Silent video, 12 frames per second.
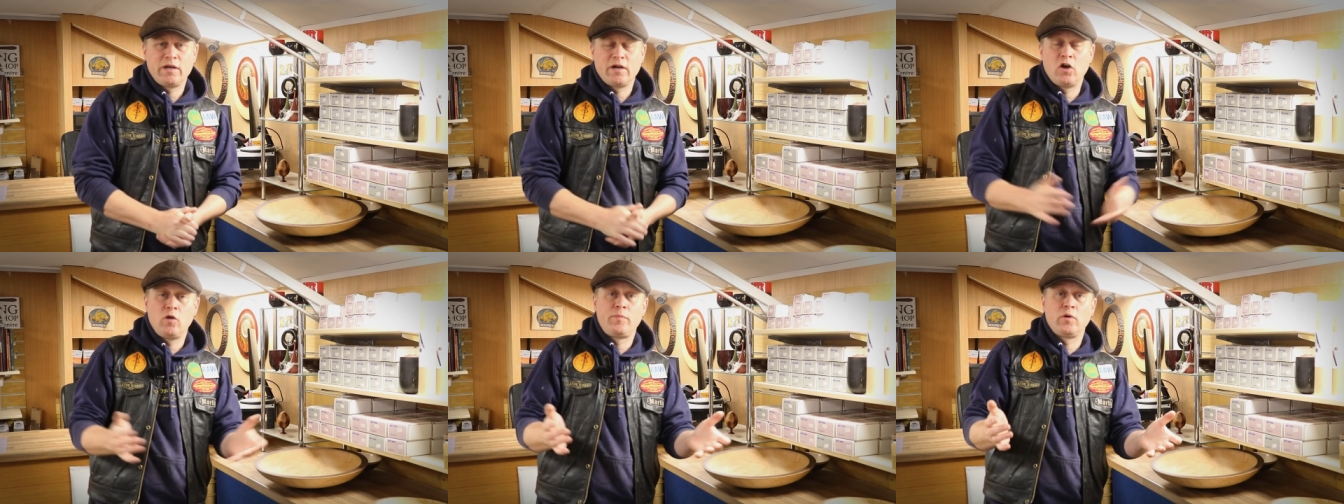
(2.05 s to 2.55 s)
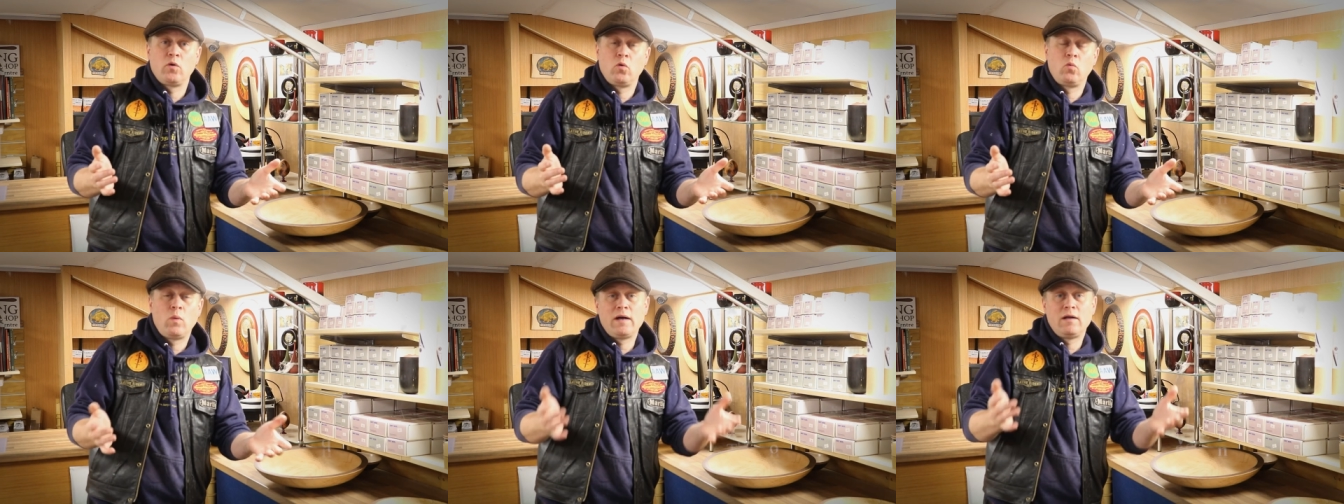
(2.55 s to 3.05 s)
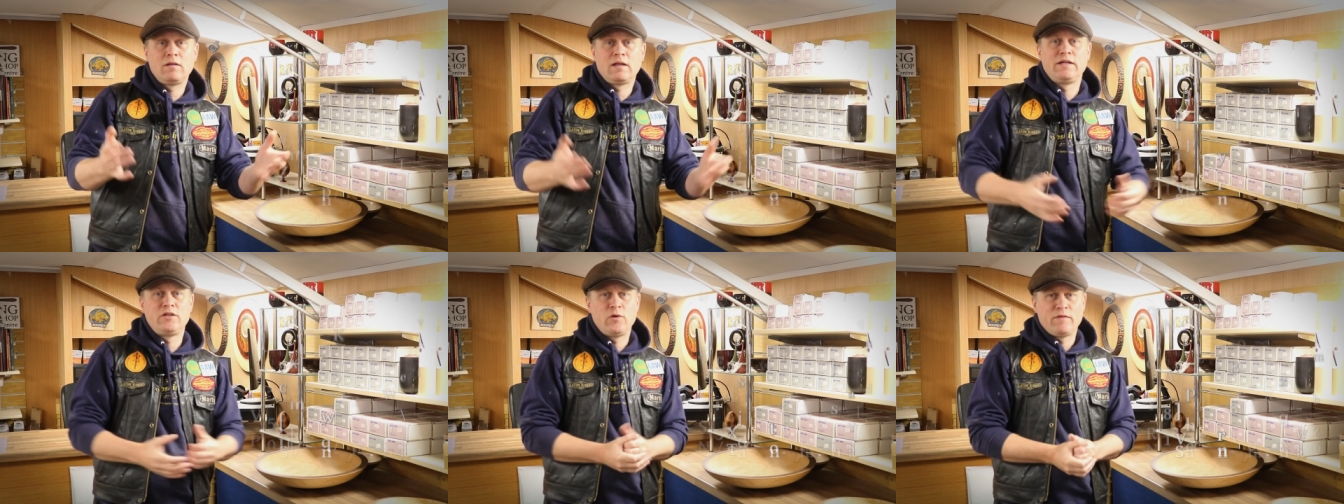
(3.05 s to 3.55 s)
I hope you're all well
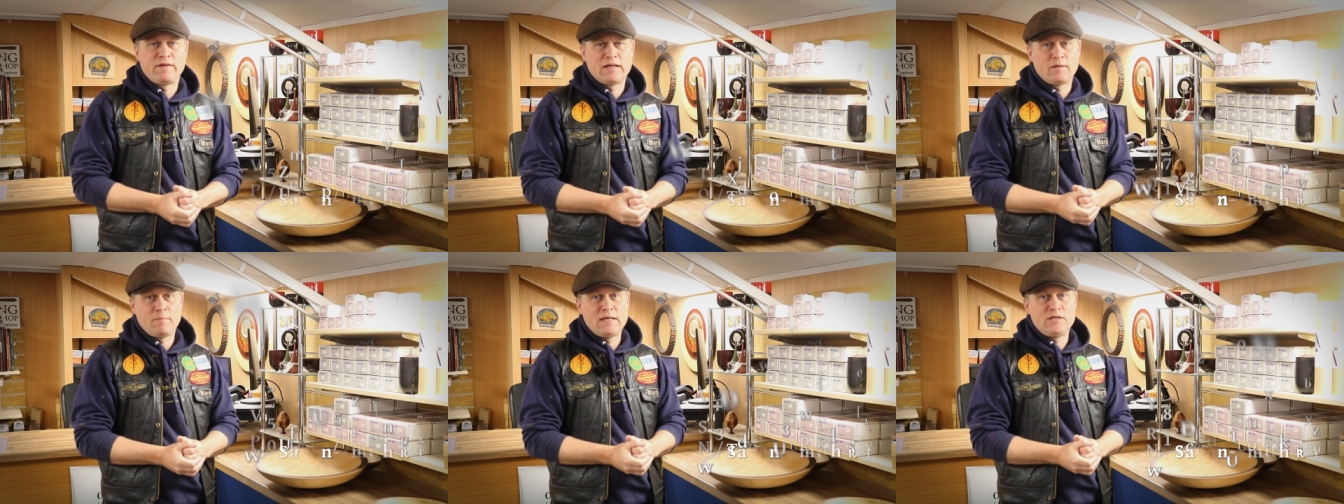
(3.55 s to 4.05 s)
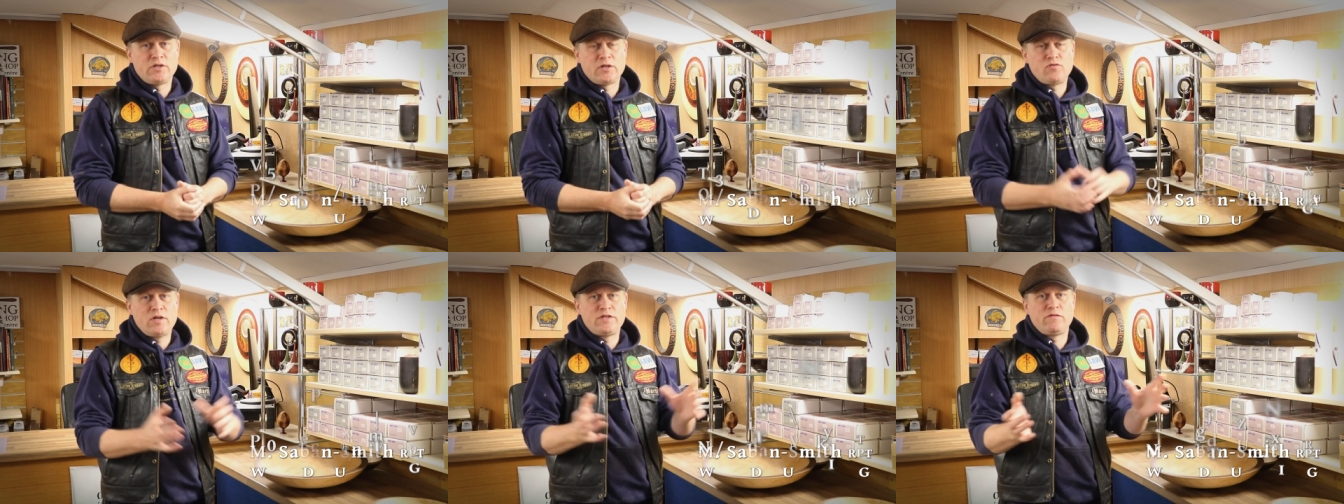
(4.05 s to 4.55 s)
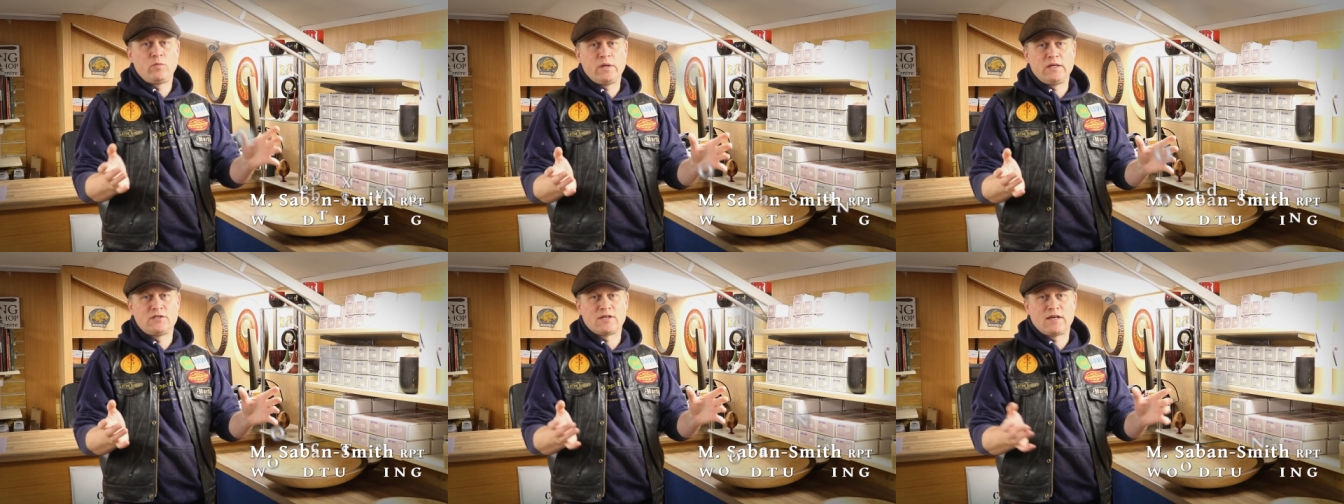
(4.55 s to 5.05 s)
and you have had amazing creative
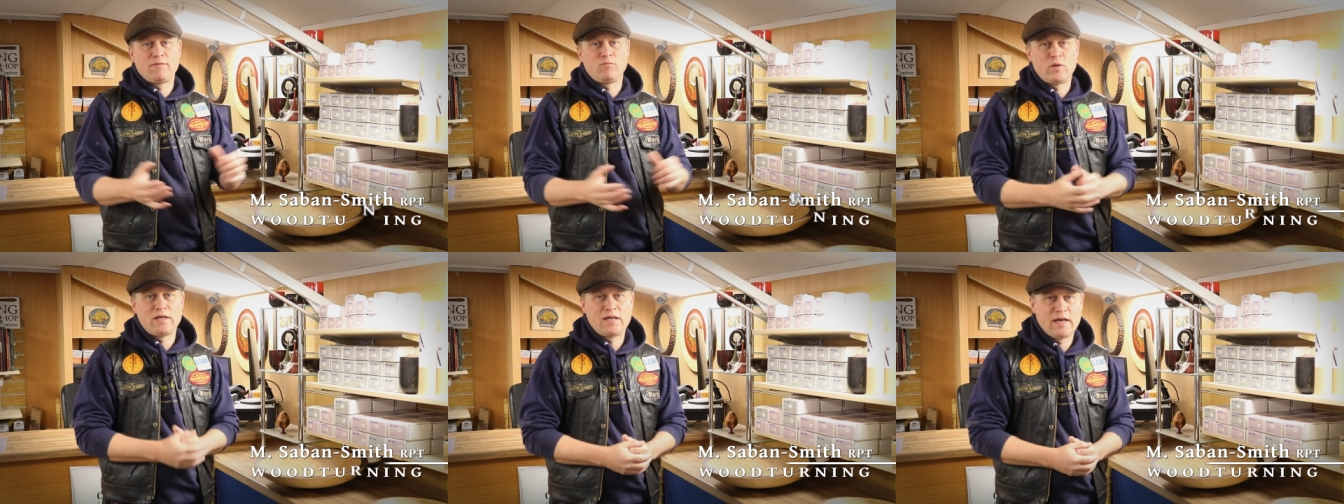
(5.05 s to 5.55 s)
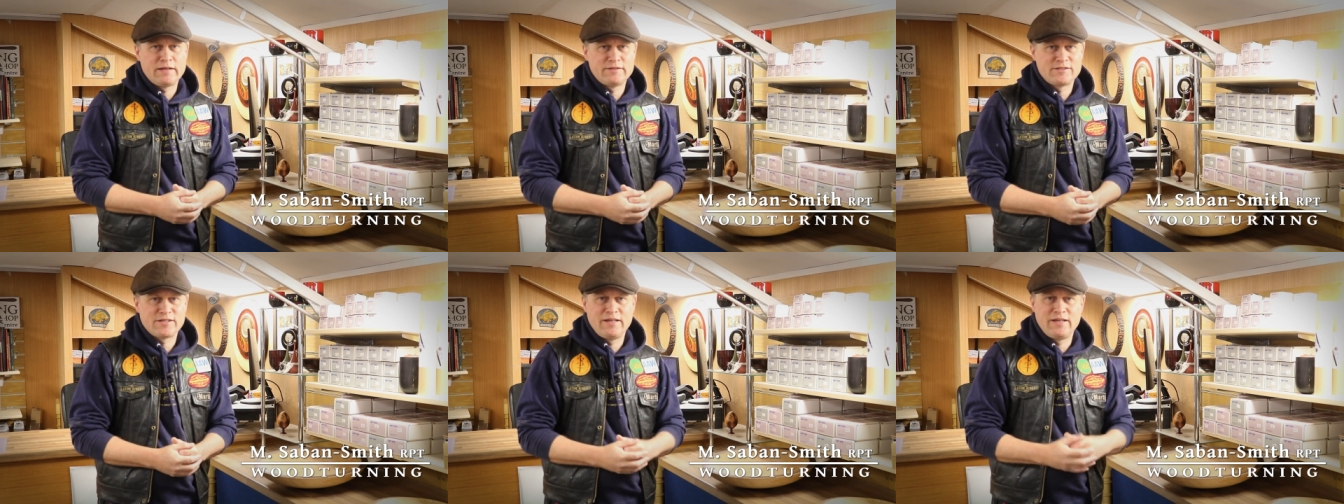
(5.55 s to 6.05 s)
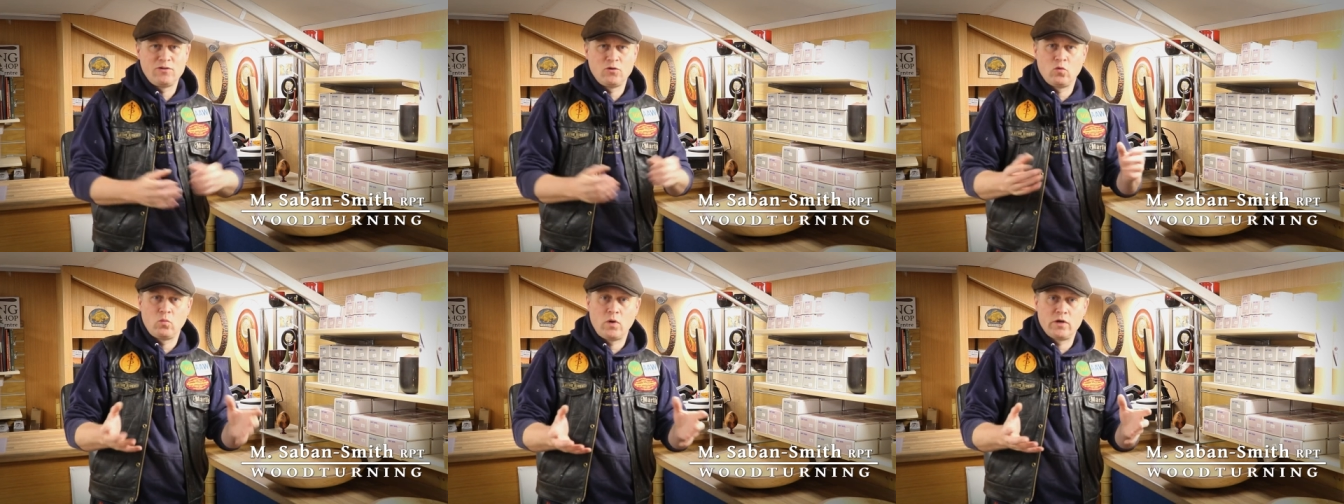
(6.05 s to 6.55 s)
weeks and weekends in
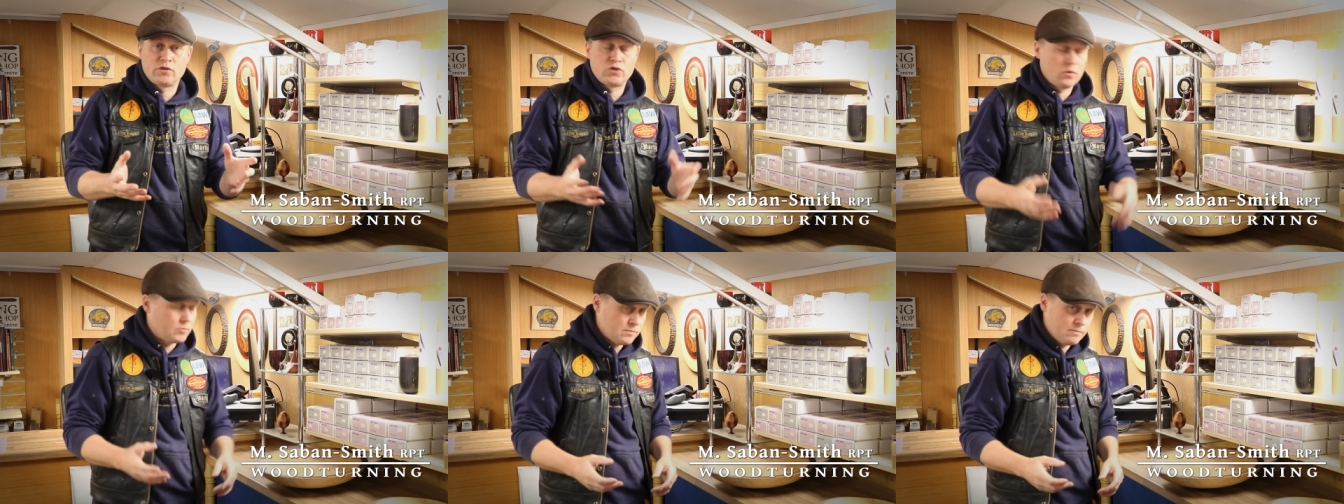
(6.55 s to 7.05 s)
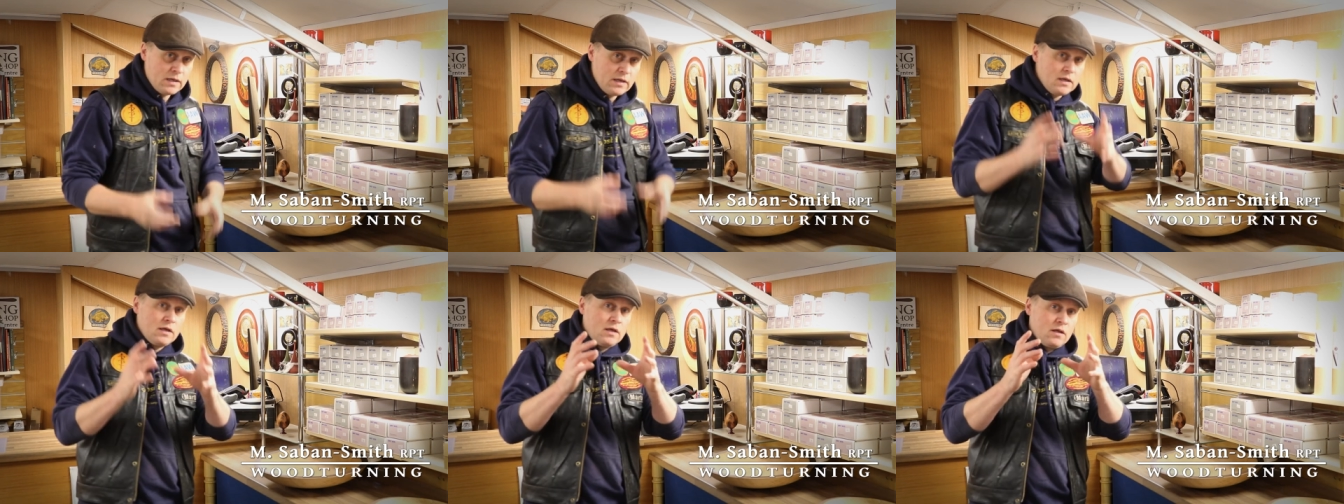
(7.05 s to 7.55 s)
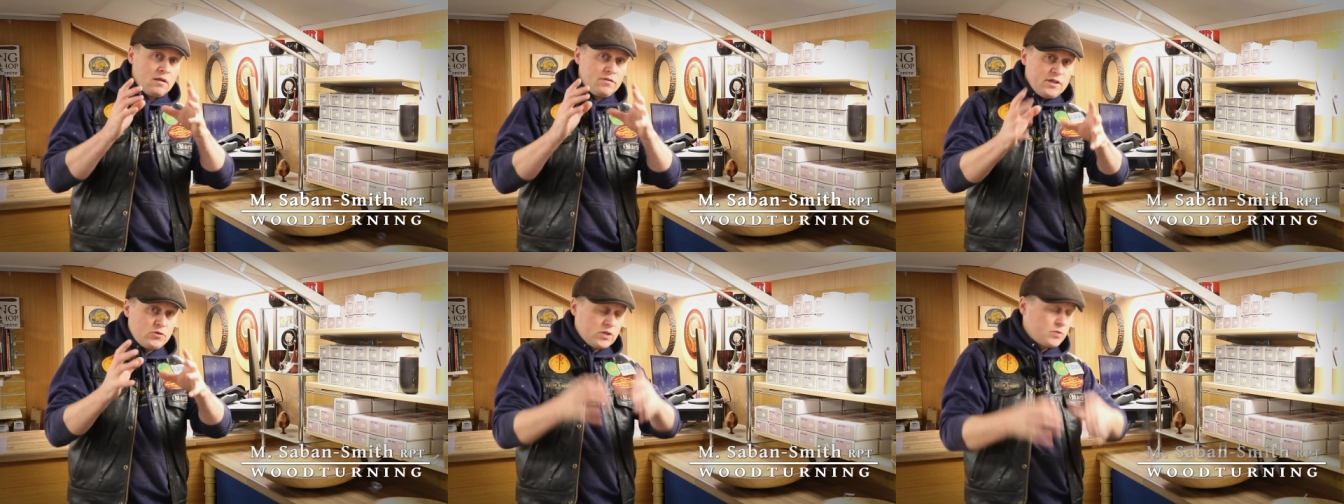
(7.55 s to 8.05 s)
your workshops.
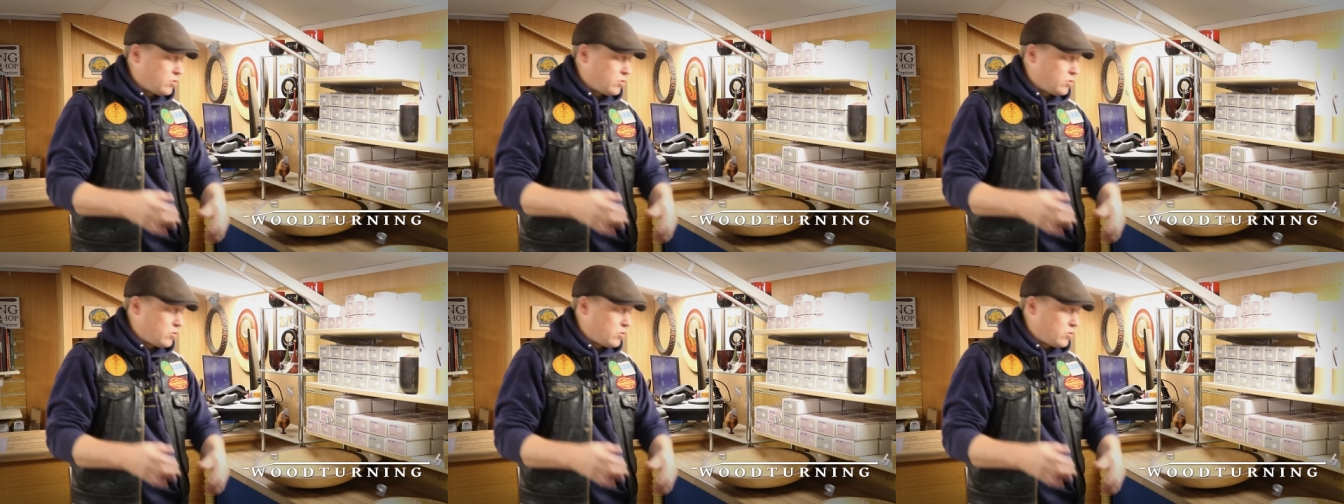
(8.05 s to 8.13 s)
This week's